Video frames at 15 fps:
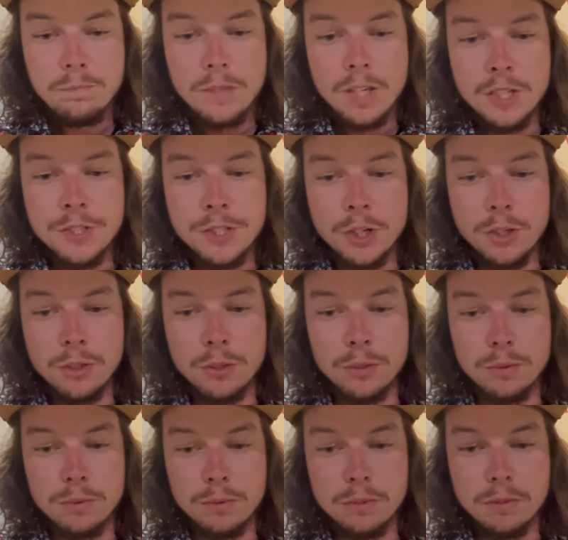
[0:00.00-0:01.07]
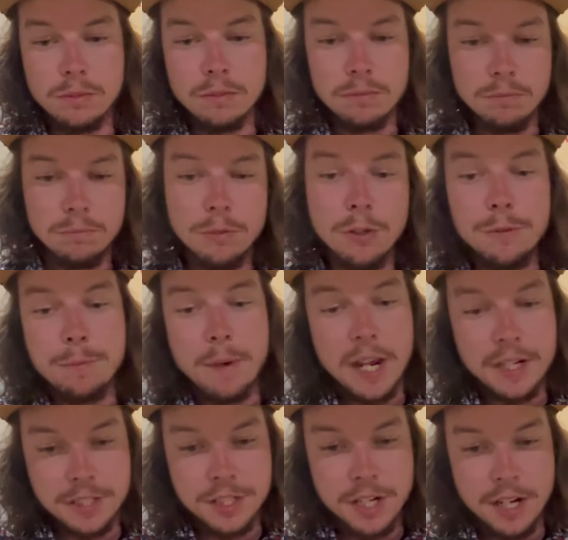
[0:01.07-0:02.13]
So moved back
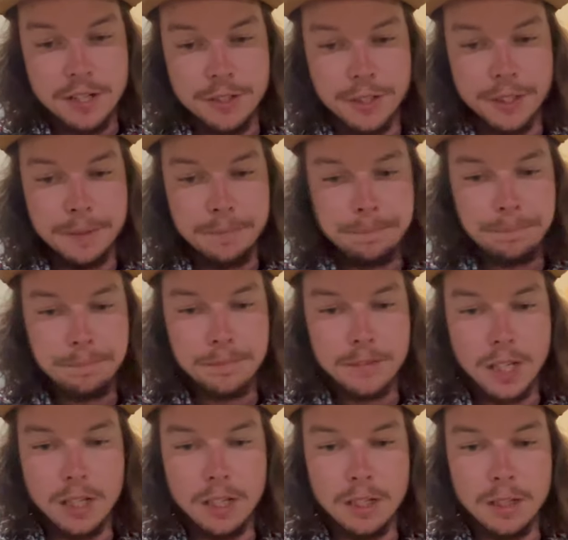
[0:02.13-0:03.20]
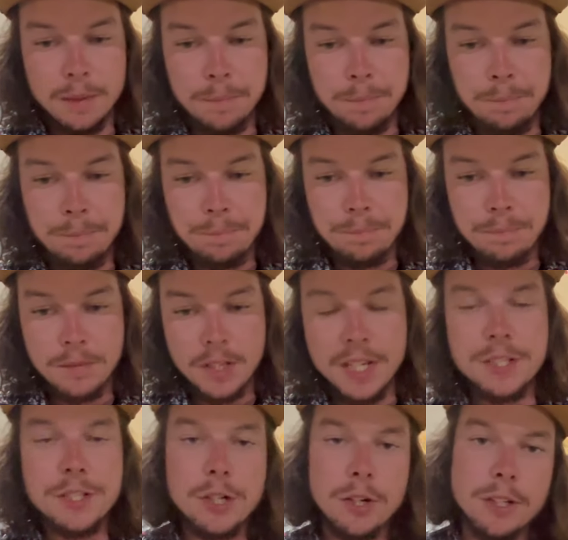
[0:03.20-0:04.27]
to Chattanooga
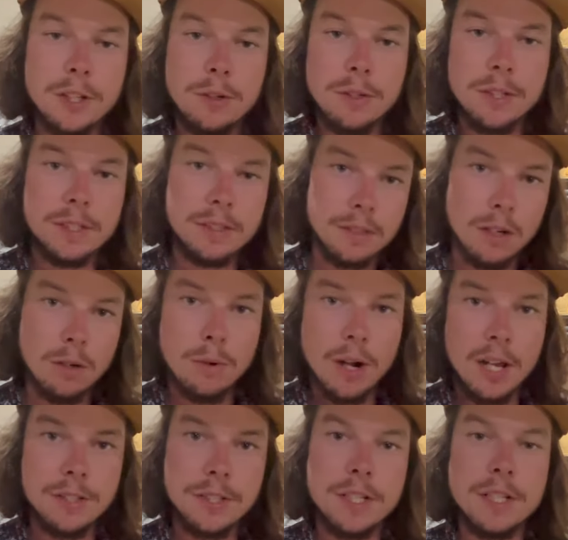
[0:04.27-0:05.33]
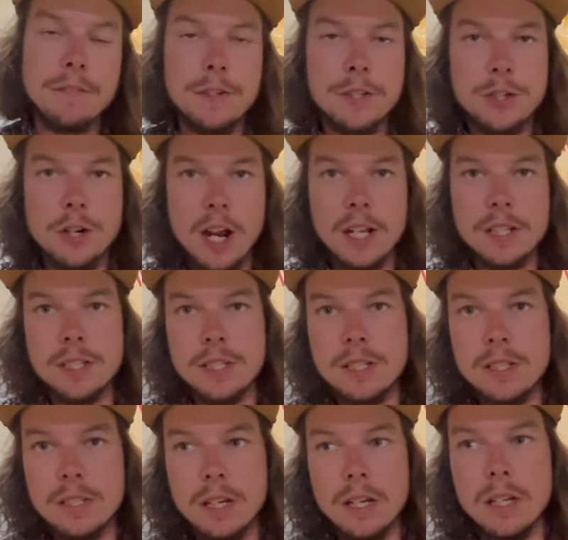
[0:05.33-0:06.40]
and started going around to different tracks
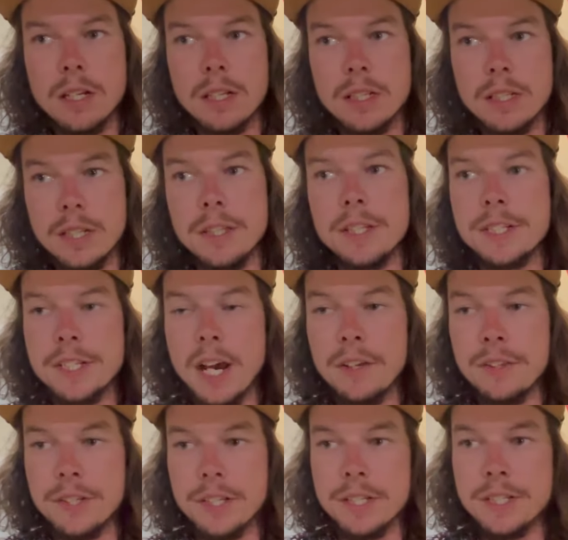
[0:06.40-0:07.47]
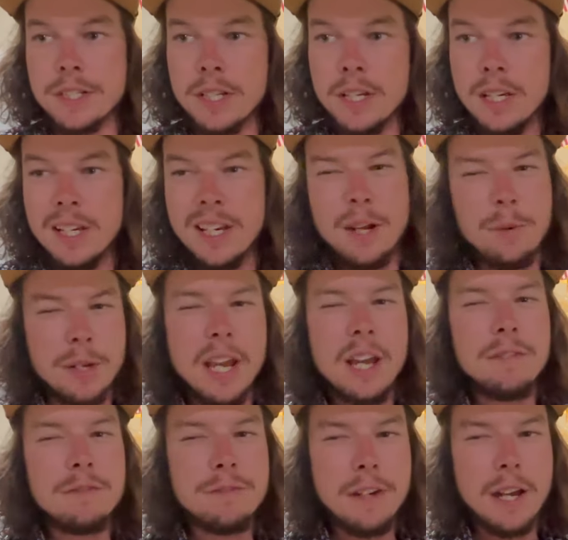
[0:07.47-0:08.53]
in the Southeast. We
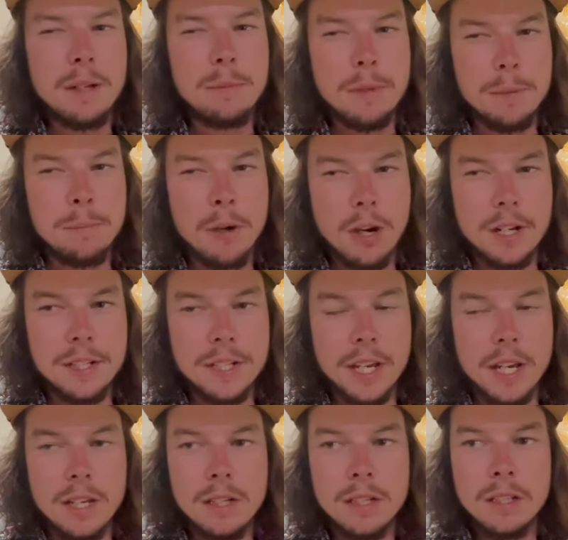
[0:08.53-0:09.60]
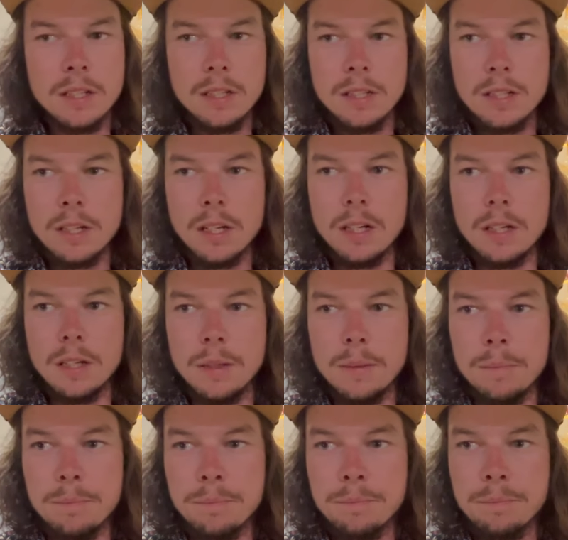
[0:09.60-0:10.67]
hadn't found Mid Pond yet.
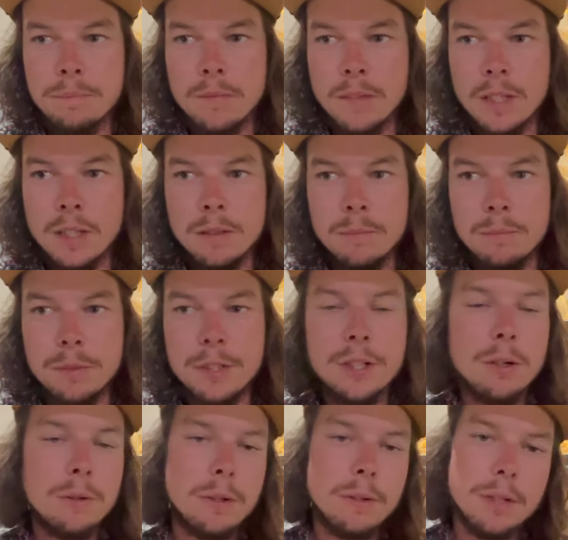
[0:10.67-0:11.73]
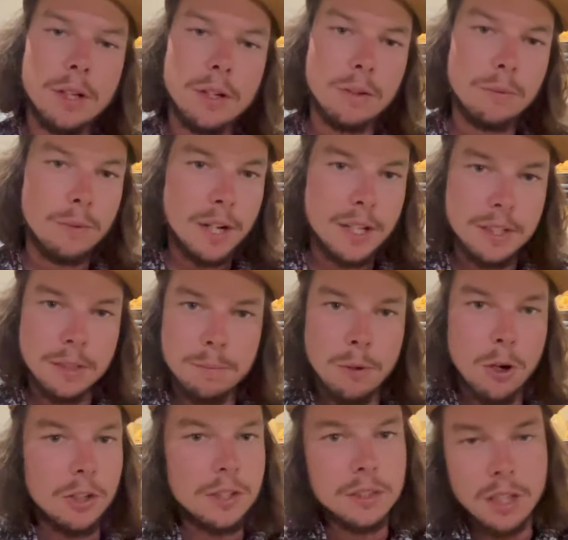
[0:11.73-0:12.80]
But we would go to random
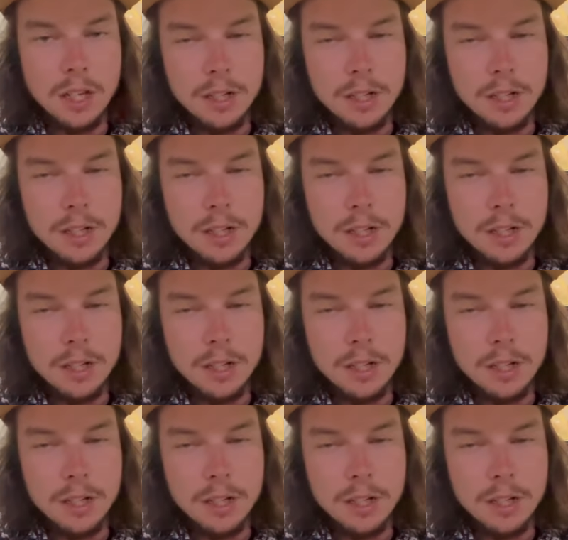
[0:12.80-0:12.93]
parking lot